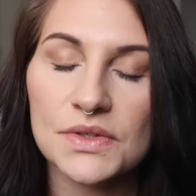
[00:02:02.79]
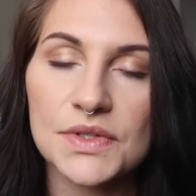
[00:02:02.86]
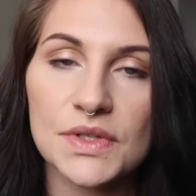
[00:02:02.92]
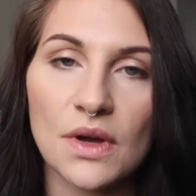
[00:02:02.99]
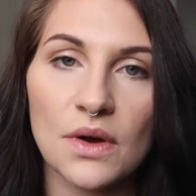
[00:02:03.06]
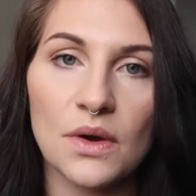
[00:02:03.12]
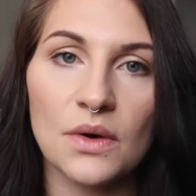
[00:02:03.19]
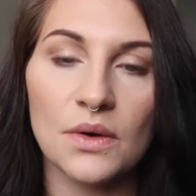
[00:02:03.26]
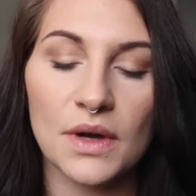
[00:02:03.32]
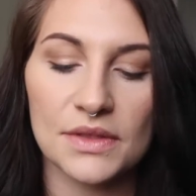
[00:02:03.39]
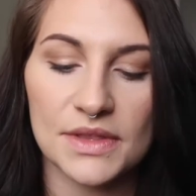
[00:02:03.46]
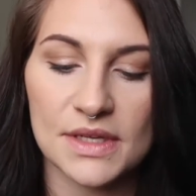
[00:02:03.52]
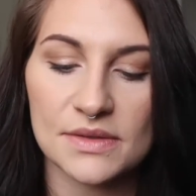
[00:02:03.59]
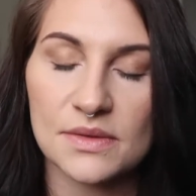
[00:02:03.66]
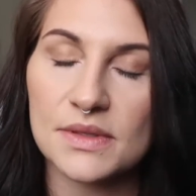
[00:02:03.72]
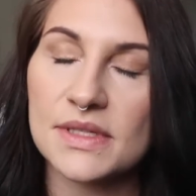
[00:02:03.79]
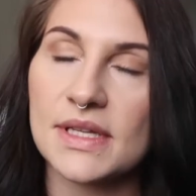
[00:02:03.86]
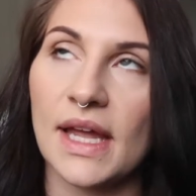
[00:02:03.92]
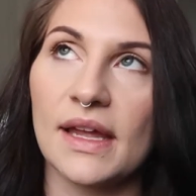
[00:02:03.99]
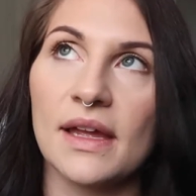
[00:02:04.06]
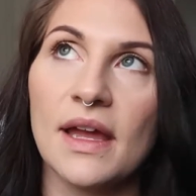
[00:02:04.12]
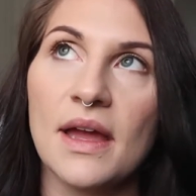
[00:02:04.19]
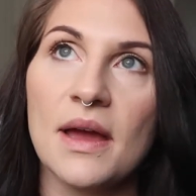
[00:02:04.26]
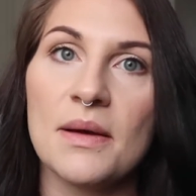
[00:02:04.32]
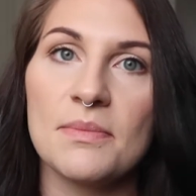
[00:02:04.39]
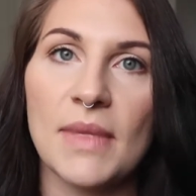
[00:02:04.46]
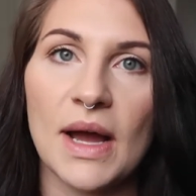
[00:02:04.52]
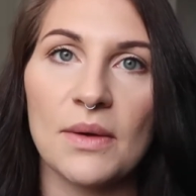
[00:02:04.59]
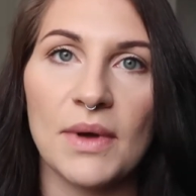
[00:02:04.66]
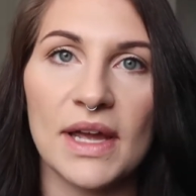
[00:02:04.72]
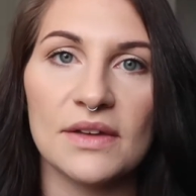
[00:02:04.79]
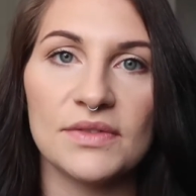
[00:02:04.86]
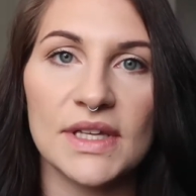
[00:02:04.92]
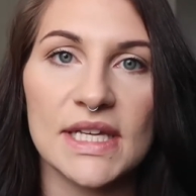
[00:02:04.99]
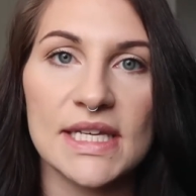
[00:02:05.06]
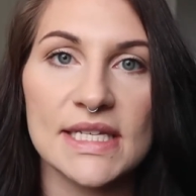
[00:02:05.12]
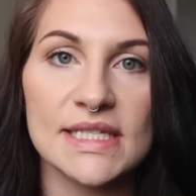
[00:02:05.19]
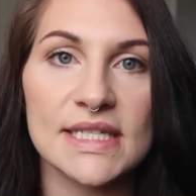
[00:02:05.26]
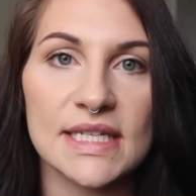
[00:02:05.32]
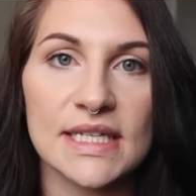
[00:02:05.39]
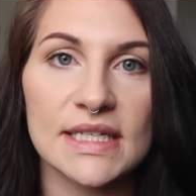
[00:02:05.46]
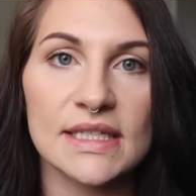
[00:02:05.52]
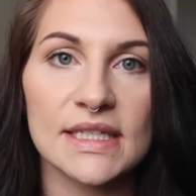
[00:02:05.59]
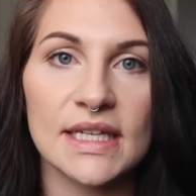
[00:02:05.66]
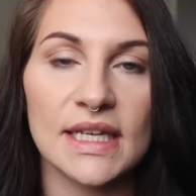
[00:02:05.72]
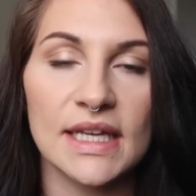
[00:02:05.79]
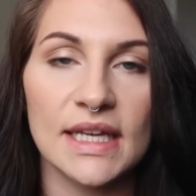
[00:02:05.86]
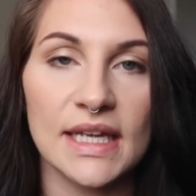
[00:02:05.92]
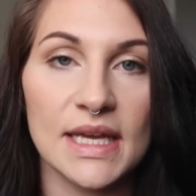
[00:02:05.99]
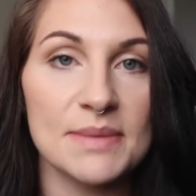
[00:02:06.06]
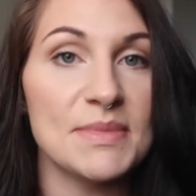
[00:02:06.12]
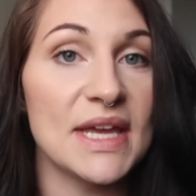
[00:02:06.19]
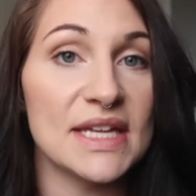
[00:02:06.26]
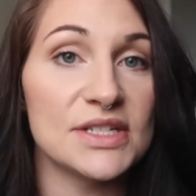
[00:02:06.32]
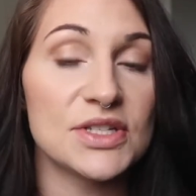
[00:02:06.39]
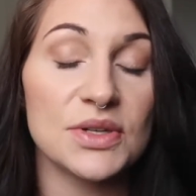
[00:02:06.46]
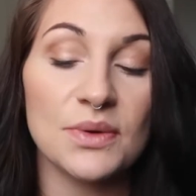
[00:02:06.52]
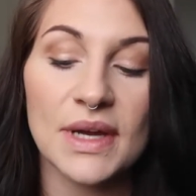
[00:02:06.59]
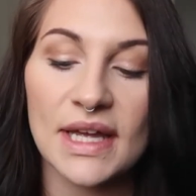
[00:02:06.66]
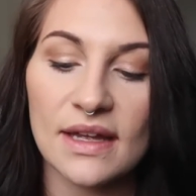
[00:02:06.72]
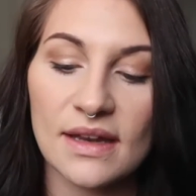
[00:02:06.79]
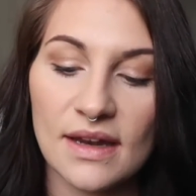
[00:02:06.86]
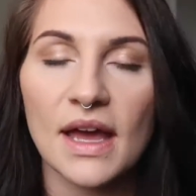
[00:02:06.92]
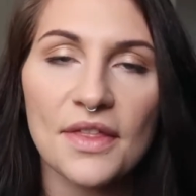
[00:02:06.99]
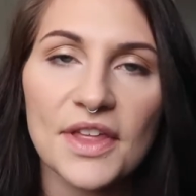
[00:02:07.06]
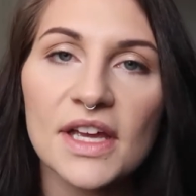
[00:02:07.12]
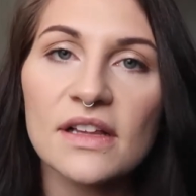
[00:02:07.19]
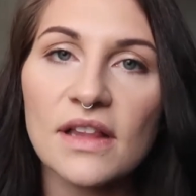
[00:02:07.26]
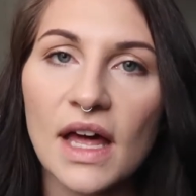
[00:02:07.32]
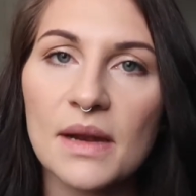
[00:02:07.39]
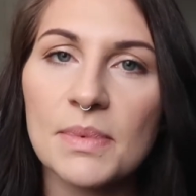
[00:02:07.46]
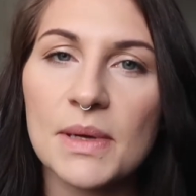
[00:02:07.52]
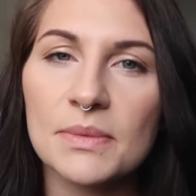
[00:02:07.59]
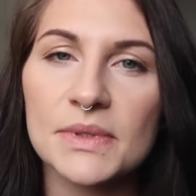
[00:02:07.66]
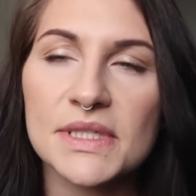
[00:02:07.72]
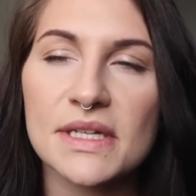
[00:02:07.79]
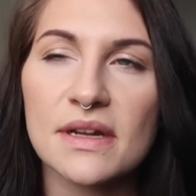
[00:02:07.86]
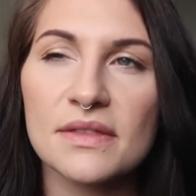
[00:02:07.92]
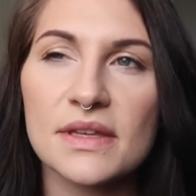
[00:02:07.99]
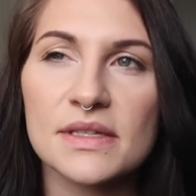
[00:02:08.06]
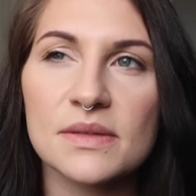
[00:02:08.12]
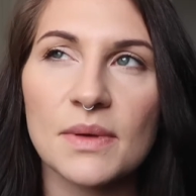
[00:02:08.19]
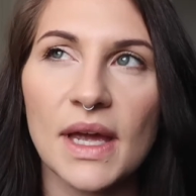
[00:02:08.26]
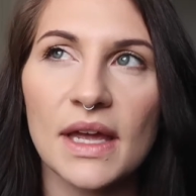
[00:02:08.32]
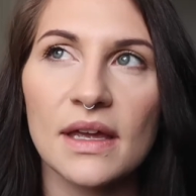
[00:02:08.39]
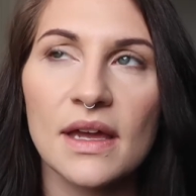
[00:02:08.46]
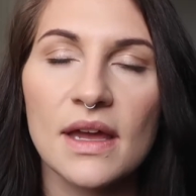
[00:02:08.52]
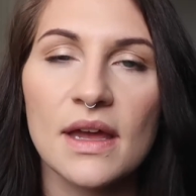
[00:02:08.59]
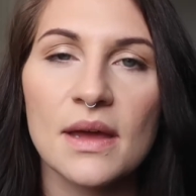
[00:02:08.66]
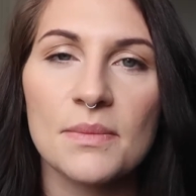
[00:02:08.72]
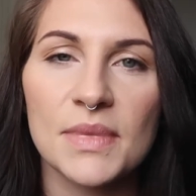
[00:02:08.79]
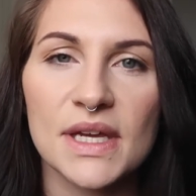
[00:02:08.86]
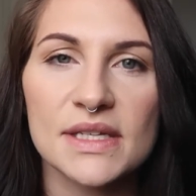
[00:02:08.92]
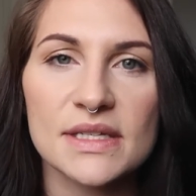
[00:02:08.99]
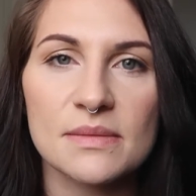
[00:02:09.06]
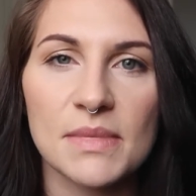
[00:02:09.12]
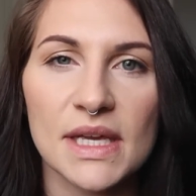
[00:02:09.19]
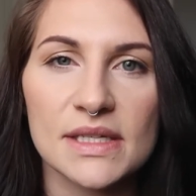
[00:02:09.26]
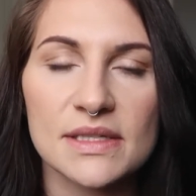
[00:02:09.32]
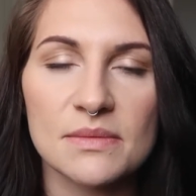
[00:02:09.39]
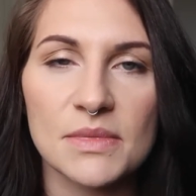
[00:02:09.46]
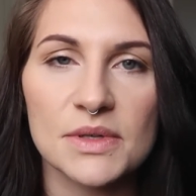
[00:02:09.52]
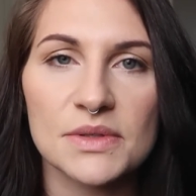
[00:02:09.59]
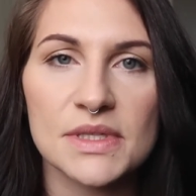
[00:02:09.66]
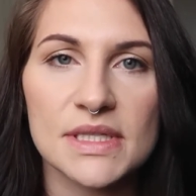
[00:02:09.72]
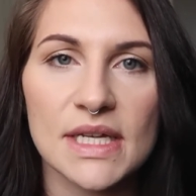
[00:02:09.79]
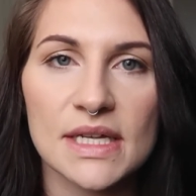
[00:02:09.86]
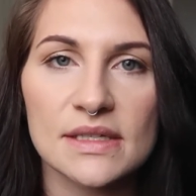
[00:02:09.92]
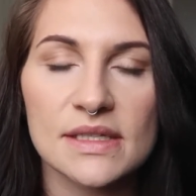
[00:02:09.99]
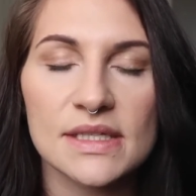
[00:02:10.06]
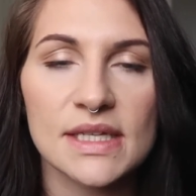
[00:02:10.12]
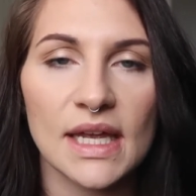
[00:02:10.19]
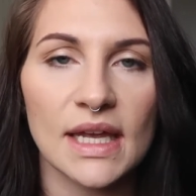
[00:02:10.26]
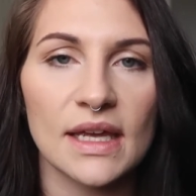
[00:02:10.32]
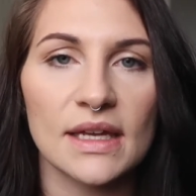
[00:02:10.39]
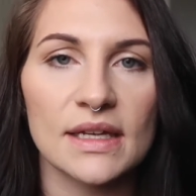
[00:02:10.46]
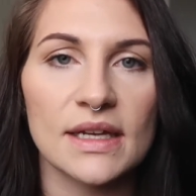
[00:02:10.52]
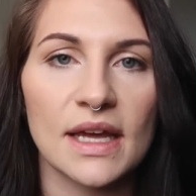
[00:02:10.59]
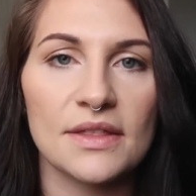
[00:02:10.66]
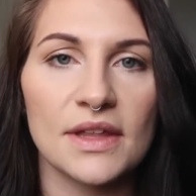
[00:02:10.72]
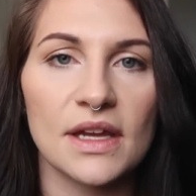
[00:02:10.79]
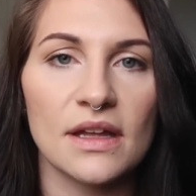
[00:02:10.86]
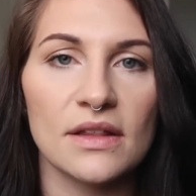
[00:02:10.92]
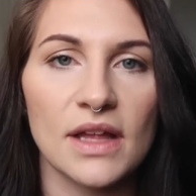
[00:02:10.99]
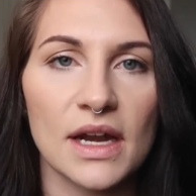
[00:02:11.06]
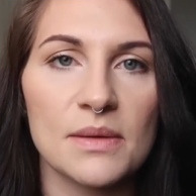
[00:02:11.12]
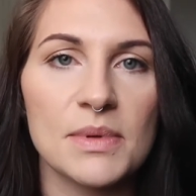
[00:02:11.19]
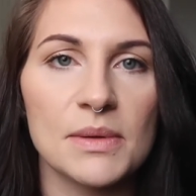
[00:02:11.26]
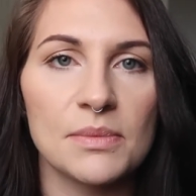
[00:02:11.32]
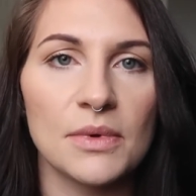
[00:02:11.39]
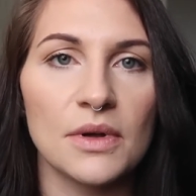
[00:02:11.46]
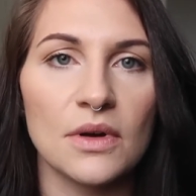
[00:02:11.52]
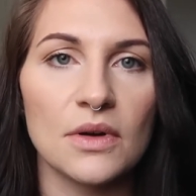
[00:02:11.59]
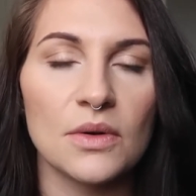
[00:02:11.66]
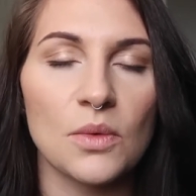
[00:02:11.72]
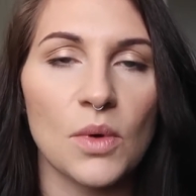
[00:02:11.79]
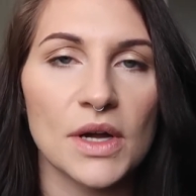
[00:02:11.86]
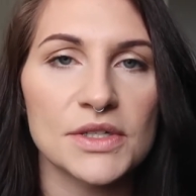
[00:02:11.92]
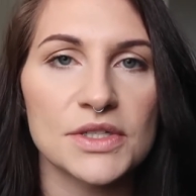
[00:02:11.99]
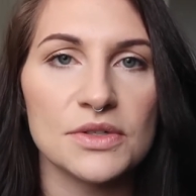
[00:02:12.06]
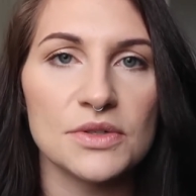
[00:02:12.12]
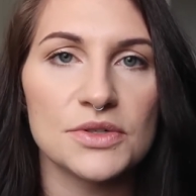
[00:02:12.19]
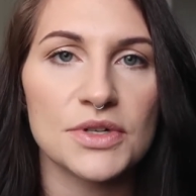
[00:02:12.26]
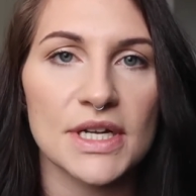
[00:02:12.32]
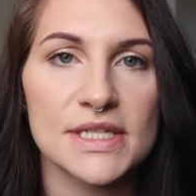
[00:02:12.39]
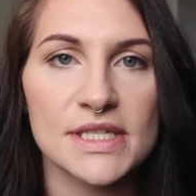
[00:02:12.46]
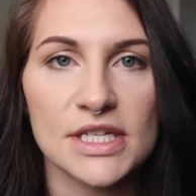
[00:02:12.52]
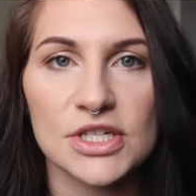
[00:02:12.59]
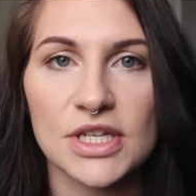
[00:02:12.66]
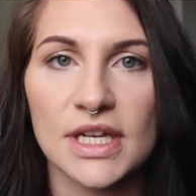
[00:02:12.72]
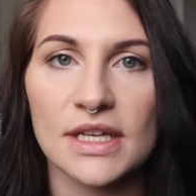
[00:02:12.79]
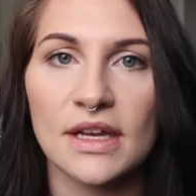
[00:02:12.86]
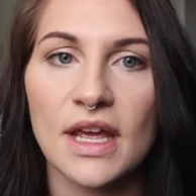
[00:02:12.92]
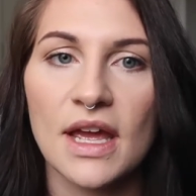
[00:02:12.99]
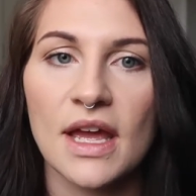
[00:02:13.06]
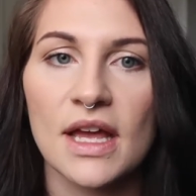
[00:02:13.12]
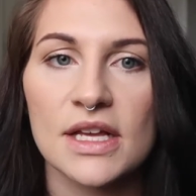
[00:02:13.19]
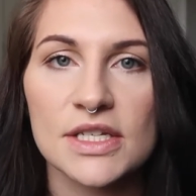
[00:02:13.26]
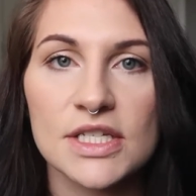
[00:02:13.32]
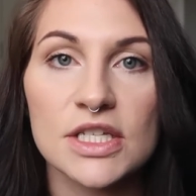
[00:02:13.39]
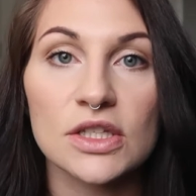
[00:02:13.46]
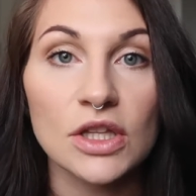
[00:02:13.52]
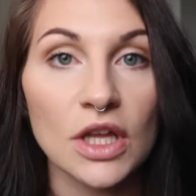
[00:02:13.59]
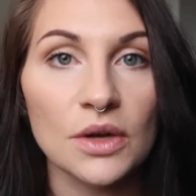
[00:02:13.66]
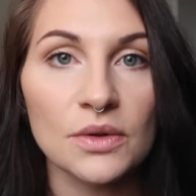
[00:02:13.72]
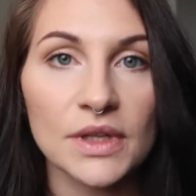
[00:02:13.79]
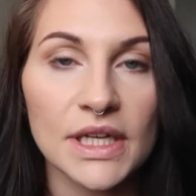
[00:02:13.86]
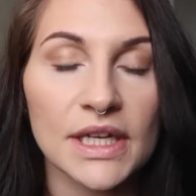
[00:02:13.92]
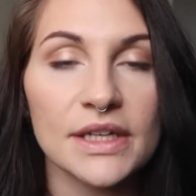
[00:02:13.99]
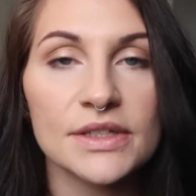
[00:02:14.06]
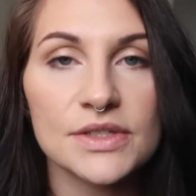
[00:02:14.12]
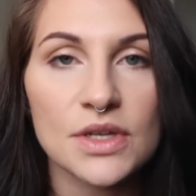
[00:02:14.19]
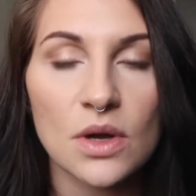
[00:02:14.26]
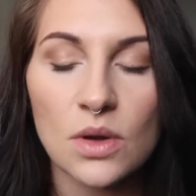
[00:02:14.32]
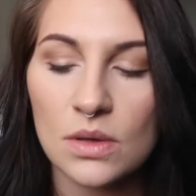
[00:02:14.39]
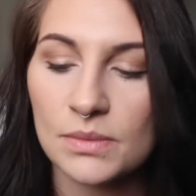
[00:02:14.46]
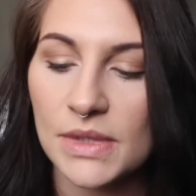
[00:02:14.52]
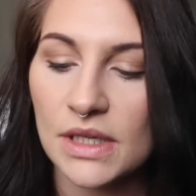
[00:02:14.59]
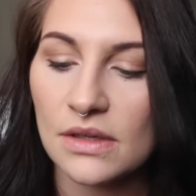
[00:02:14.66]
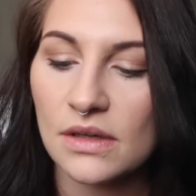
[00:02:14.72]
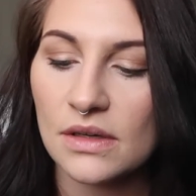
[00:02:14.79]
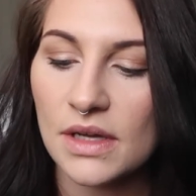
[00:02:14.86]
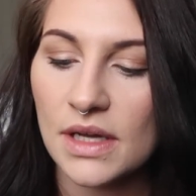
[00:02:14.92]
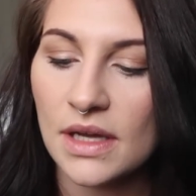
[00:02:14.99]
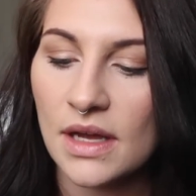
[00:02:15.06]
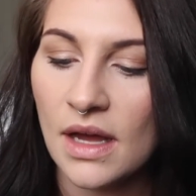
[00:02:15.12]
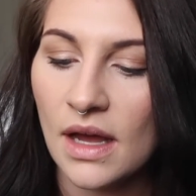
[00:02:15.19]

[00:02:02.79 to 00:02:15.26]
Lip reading: So this was like my way of easing him into it. I think a lot of people did it this way because it makes the most sense, and I think a lot of people want to transition slowly to whole milk.